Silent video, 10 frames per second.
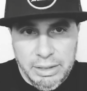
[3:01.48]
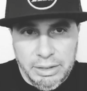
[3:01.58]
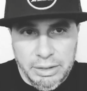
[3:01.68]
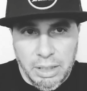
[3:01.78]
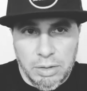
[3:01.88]

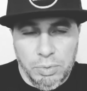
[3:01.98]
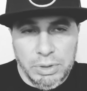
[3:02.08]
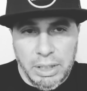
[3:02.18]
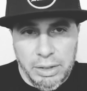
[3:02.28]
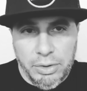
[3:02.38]
not hurt
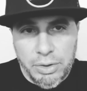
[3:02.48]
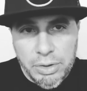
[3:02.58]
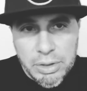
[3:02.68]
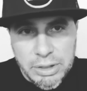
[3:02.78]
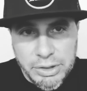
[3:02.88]
the child
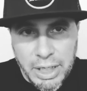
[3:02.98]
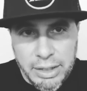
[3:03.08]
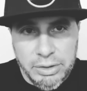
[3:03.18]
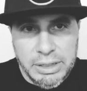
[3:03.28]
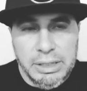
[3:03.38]
is
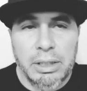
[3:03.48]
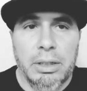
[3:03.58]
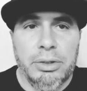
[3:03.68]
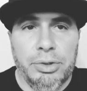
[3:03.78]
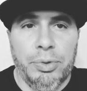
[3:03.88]
to remove the
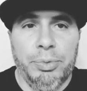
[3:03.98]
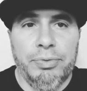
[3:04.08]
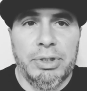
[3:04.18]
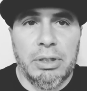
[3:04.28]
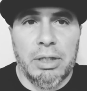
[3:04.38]
dog from the
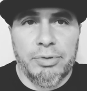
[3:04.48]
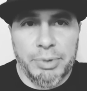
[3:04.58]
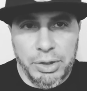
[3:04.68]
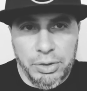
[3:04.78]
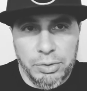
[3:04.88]
home. So
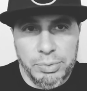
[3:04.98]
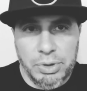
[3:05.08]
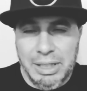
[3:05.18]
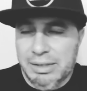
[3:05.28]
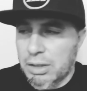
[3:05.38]
that's always
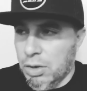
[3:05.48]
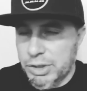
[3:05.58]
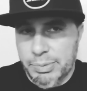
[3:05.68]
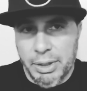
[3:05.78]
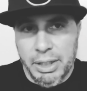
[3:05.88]
my
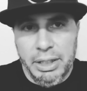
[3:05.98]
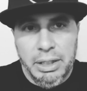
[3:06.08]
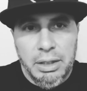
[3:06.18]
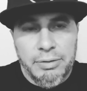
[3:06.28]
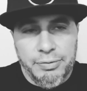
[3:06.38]
first
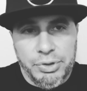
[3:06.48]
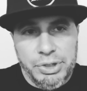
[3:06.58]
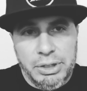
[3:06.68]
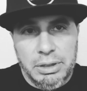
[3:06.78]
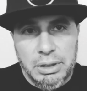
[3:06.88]

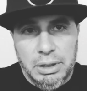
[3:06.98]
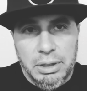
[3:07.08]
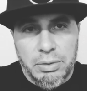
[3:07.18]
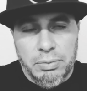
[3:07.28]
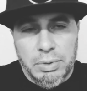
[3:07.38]

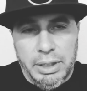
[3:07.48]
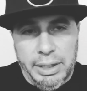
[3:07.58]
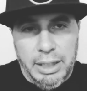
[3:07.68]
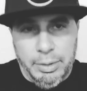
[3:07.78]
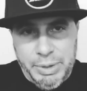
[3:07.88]
piece of
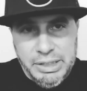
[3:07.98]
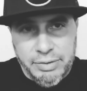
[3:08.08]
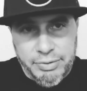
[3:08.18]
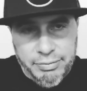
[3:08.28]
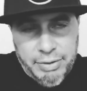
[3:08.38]

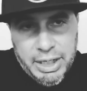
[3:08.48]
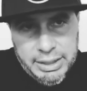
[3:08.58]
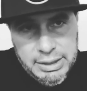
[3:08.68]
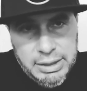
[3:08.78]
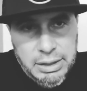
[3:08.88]
advice.
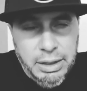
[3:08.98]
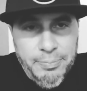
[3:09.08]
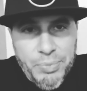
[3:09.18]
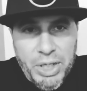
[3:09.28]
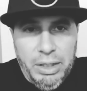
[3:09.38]
And in most
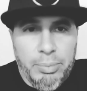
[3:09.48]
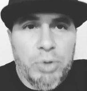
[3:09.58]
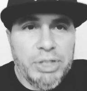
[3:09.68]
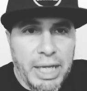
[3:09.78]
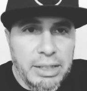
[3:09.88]
cases, the
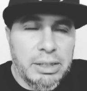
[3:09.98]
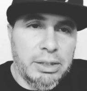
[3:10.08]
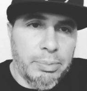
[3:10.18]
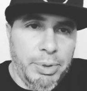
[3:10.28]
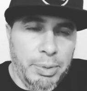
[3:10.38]
people are
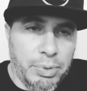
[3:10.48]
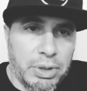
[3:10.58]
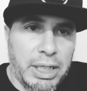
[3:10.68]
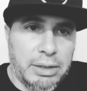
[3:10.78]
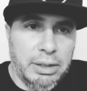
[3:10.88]
like, look,
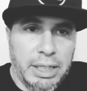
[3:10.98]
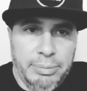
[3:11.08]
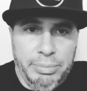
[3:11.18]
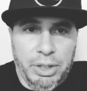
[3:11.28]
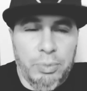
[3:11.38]
I want to give
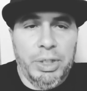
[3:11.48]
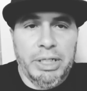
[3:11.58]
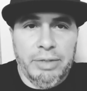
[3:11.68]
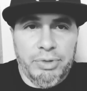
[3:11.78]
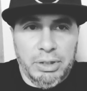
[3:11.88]
the dog a
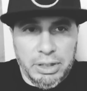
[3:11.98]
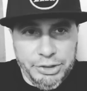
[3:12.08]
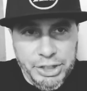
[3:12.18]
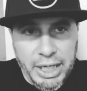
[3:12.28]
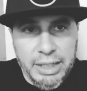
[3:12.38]
chance
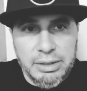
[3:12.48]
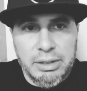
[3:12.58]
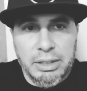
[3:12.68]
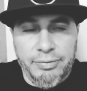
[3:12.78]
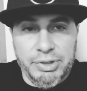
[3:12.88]
if it's not
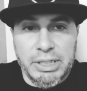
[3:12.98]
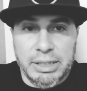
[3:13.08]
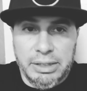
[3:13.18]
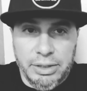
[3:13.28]
serious.